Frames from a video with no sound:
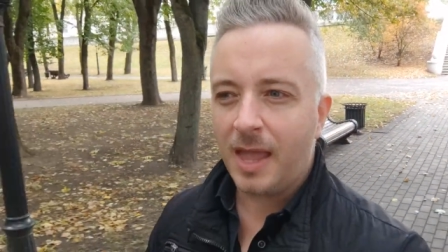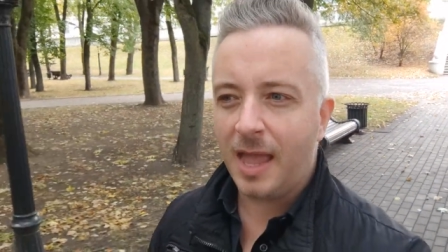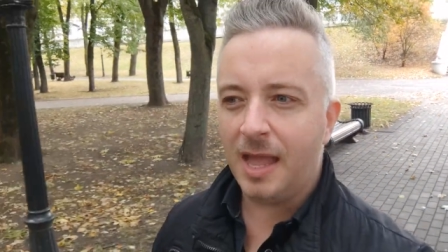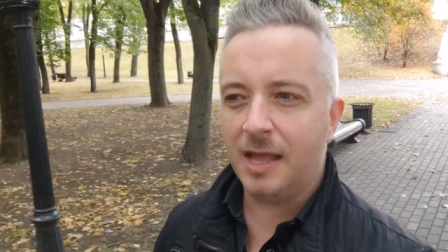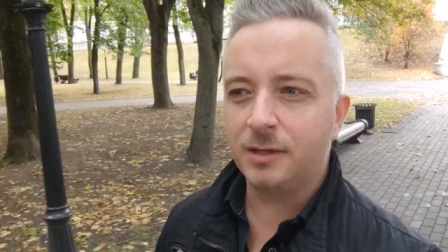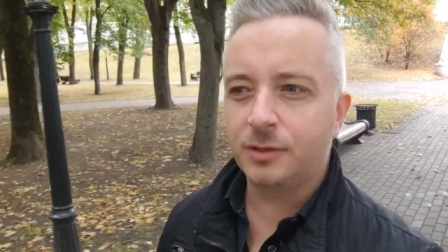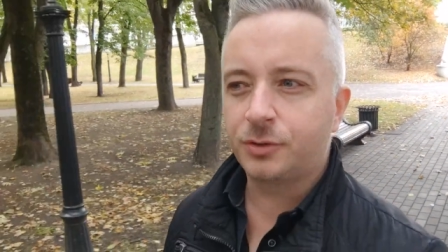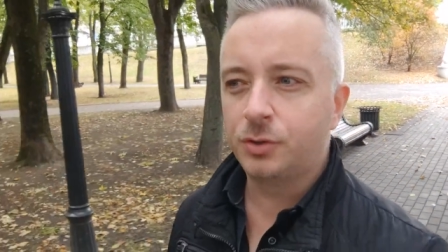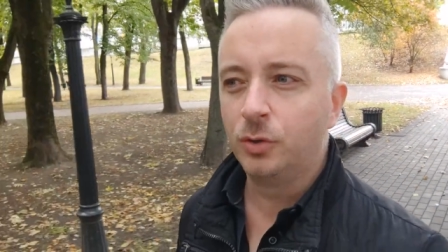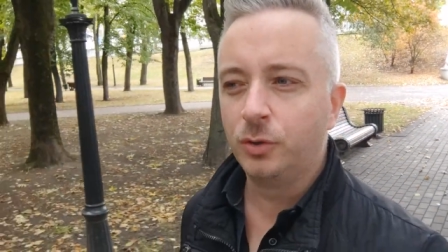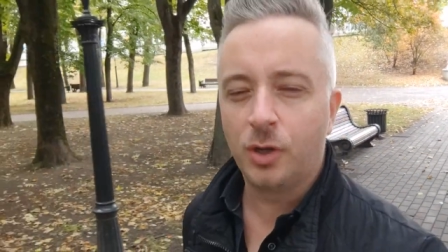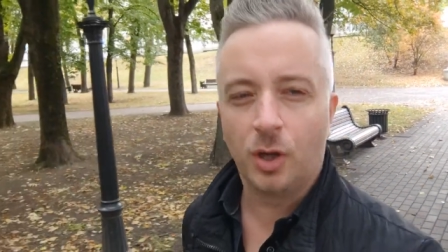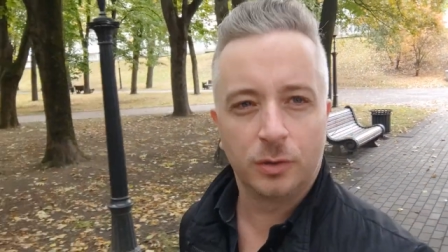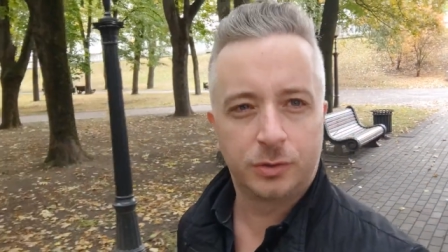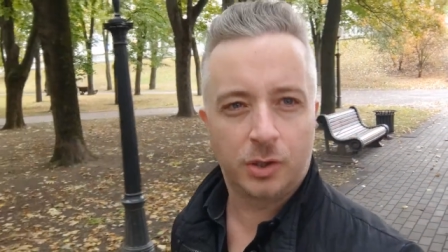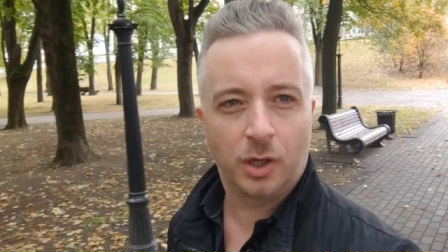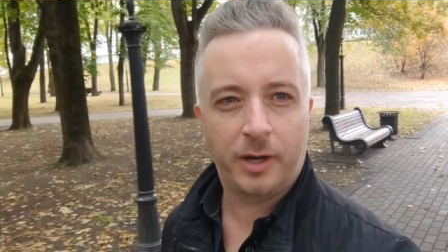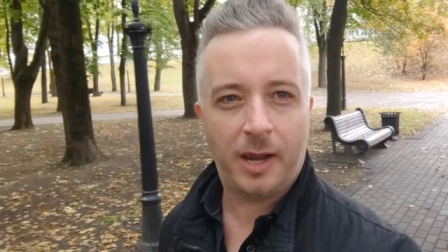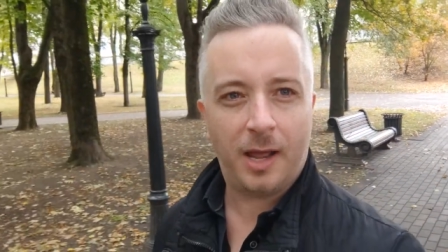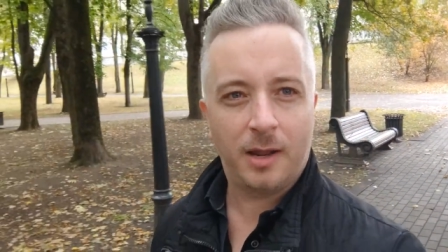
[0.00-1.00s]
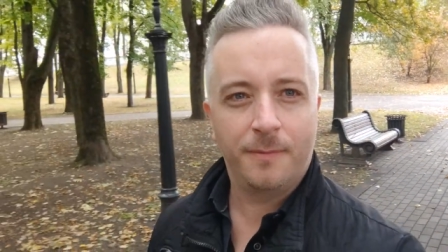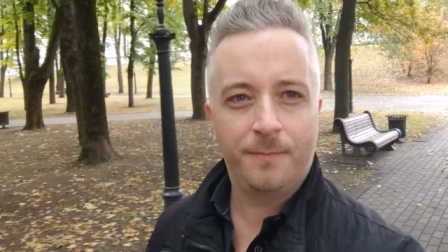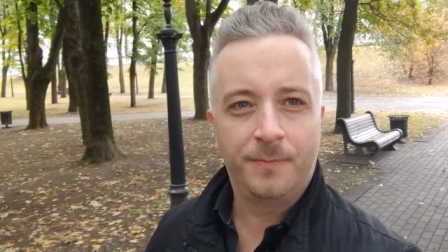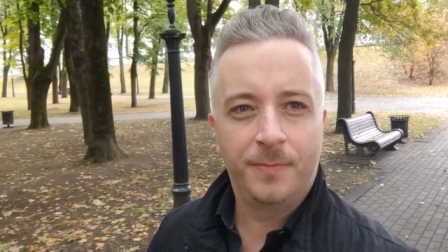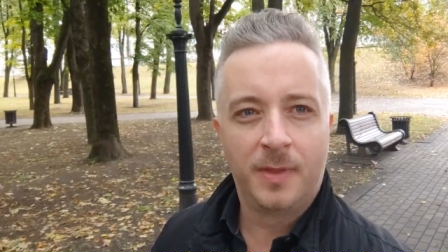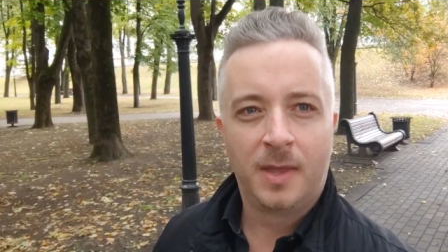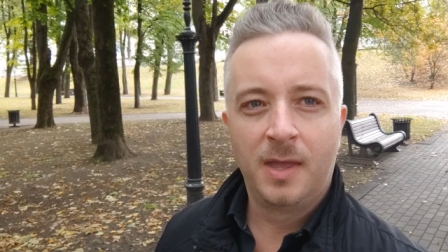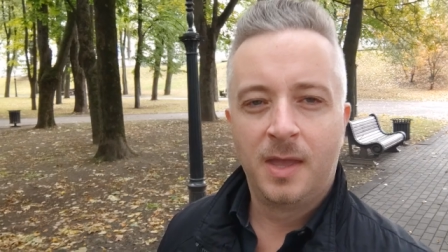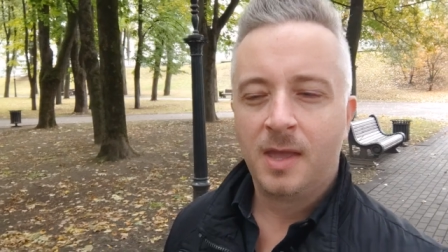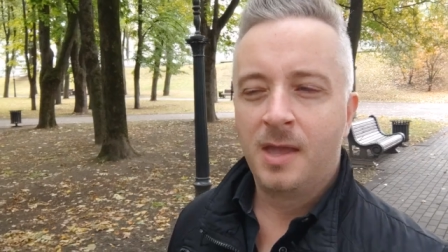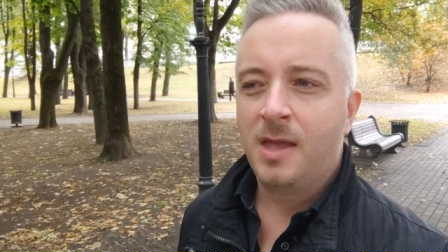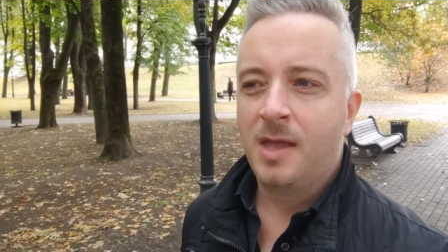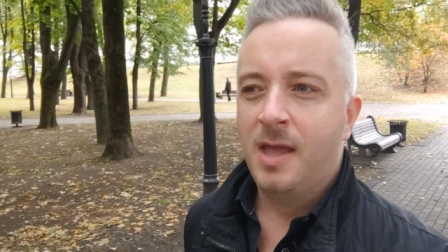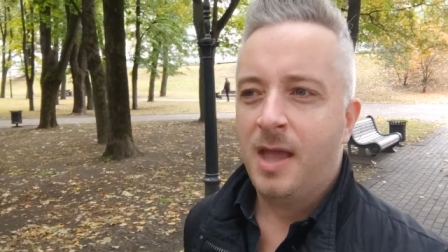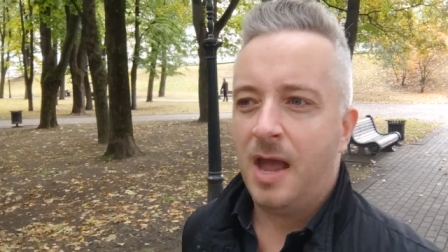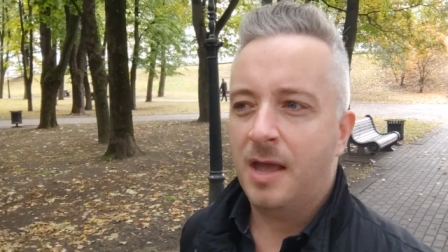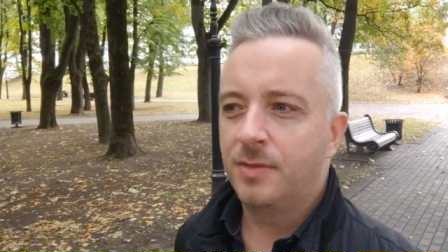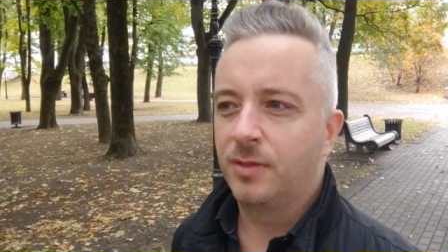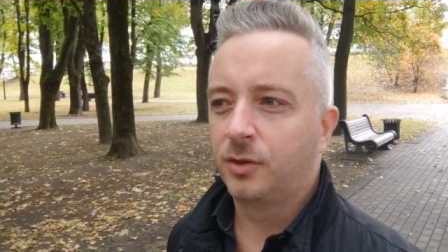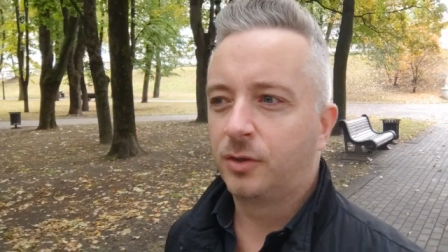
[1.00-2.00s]
and two girls got out,
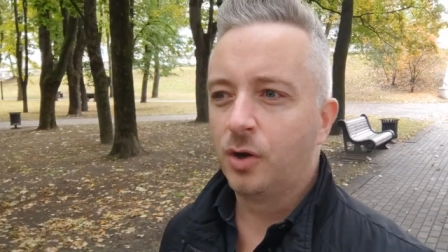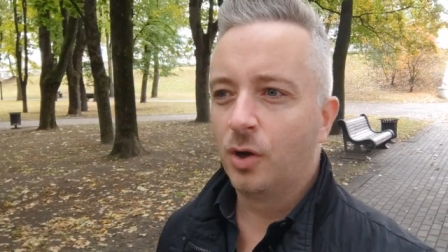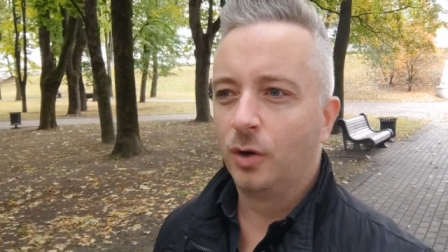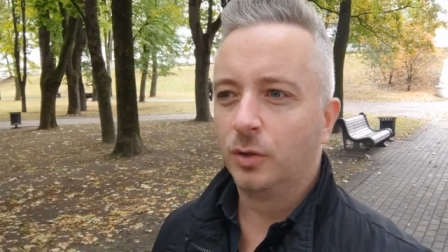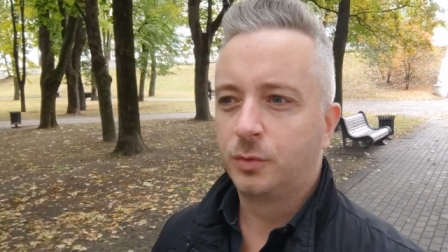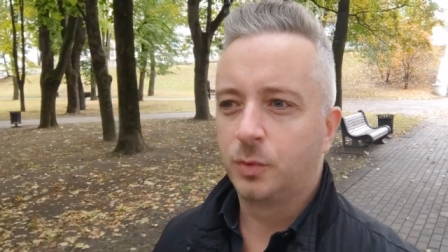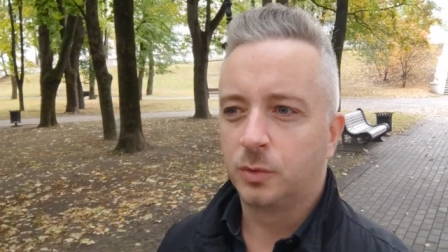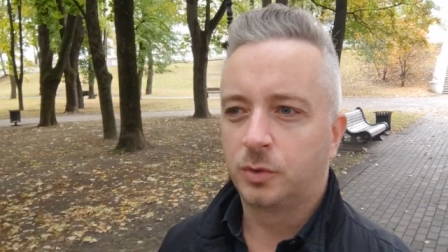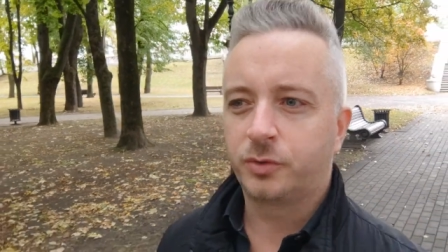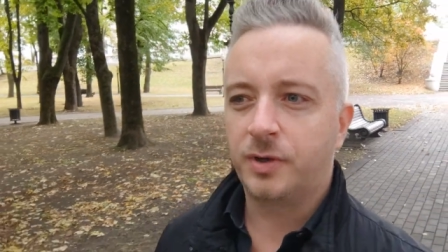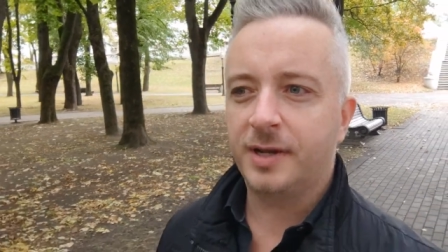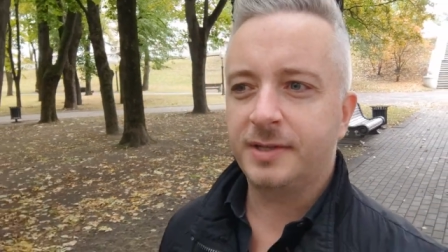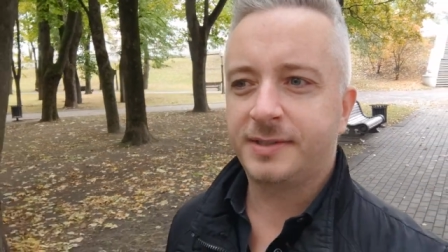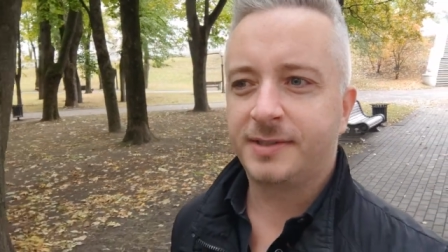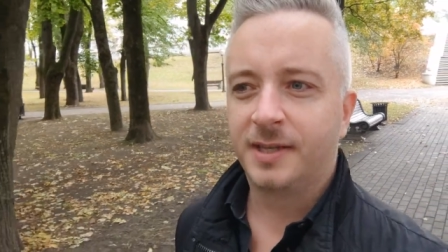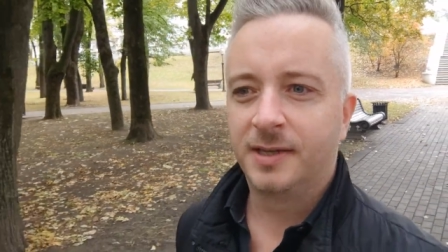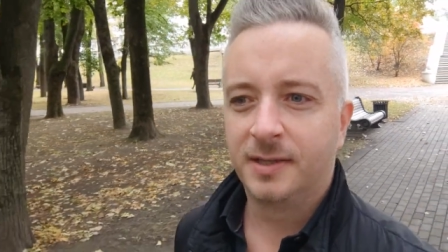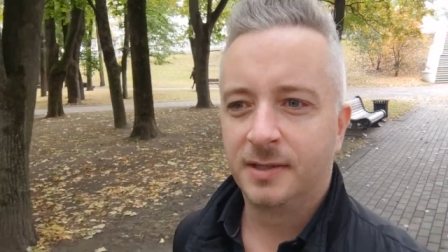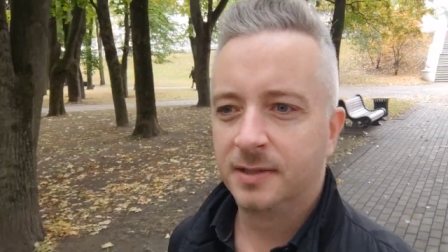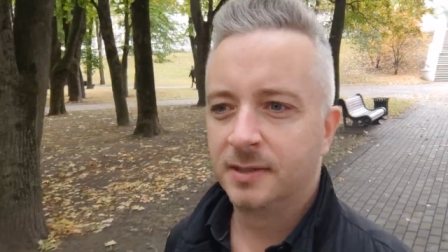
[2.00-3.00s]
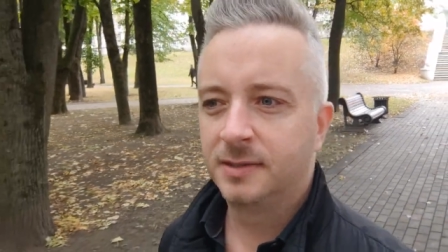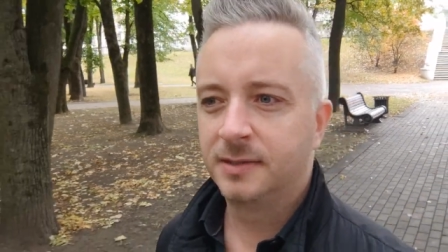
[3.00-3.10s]
and the girls were dressed